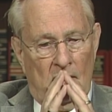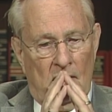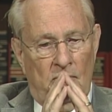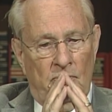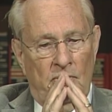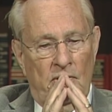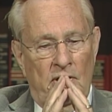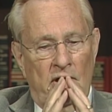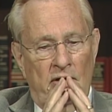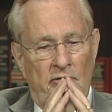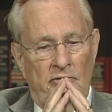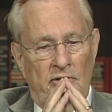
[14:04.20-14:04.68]
Uh,
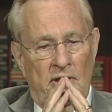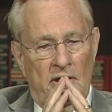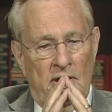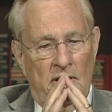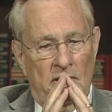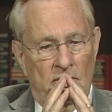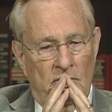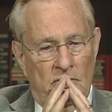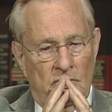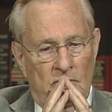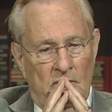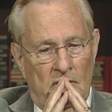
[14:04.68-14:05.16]
we have an
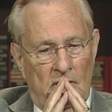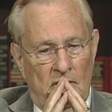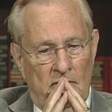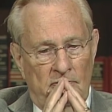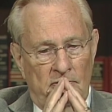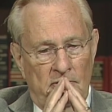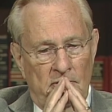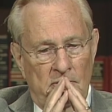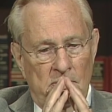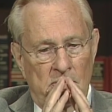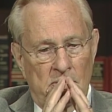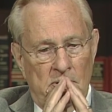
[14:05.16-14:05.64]
annual
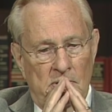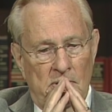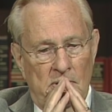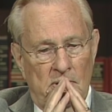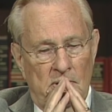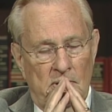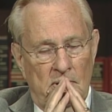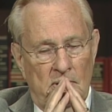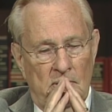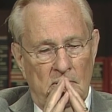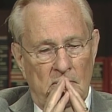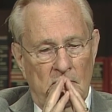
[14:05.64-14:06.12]
conference
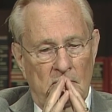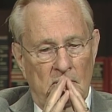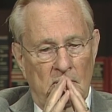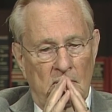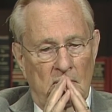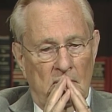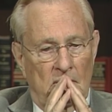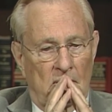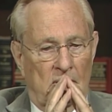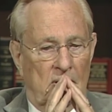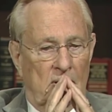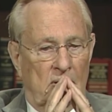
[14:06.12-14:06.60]

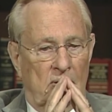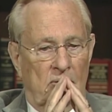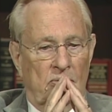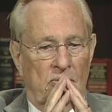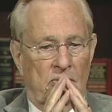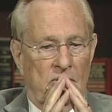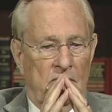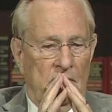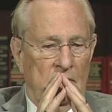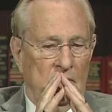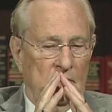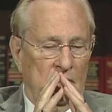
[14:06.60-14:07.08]

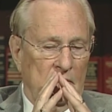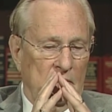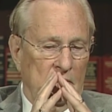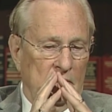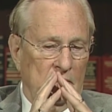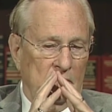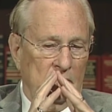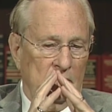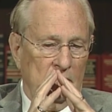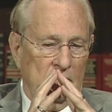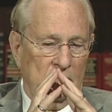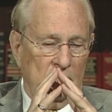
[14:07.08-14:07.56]
we,
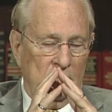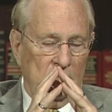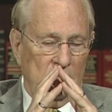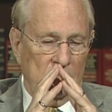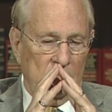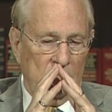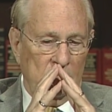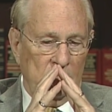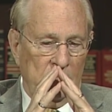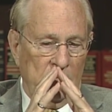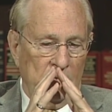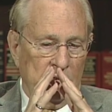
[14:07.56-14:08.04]
uh,
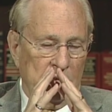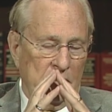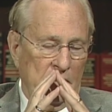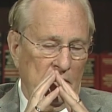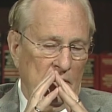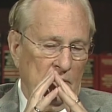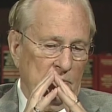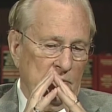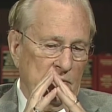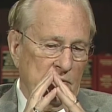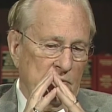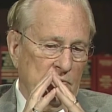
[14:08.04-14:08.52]
we
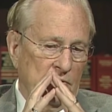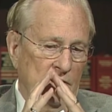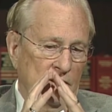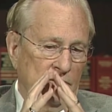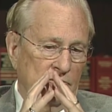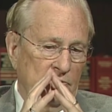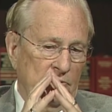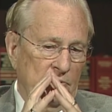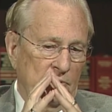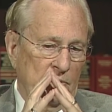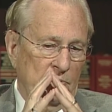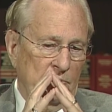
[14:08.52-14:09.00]
established
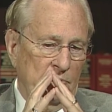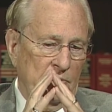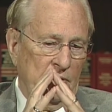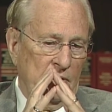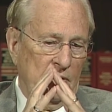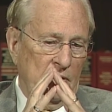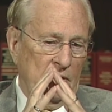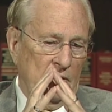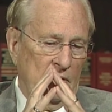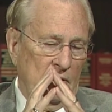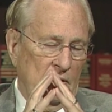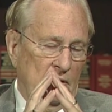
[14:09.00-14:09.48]
right from the
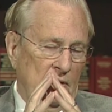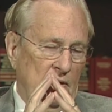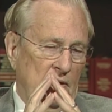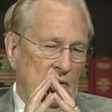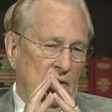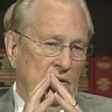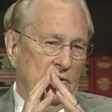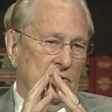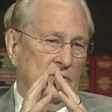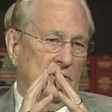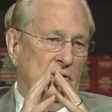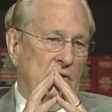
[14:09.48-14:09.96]
beginning
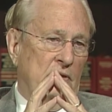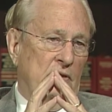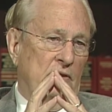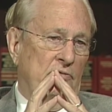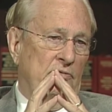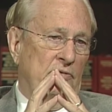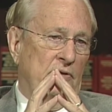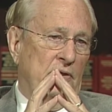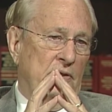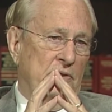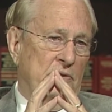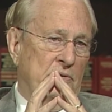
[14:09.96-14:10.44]
an external
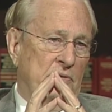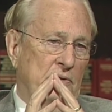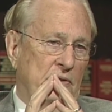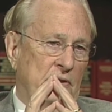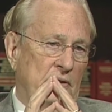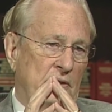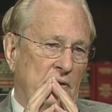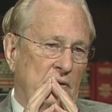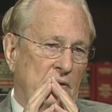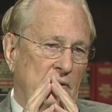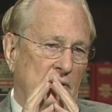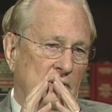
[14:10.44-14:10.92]

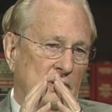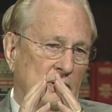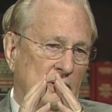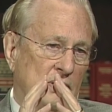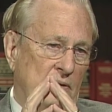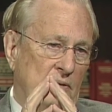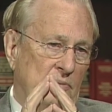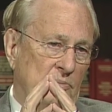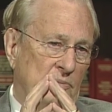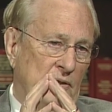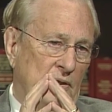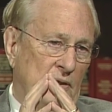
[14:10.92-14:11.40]
advisory
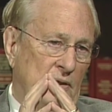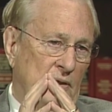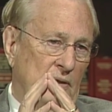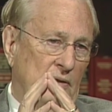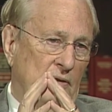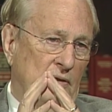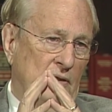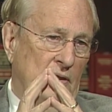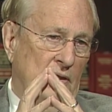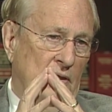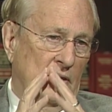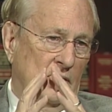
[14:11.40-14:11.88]

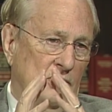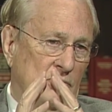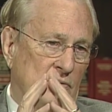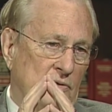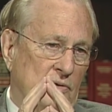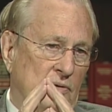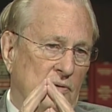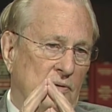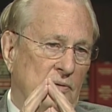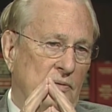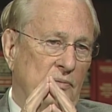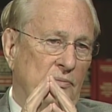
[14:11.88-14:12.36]
committee or
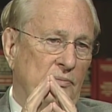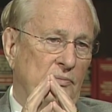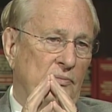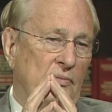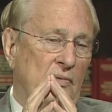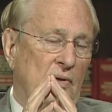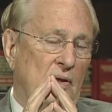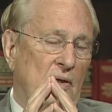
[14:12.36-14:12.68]
council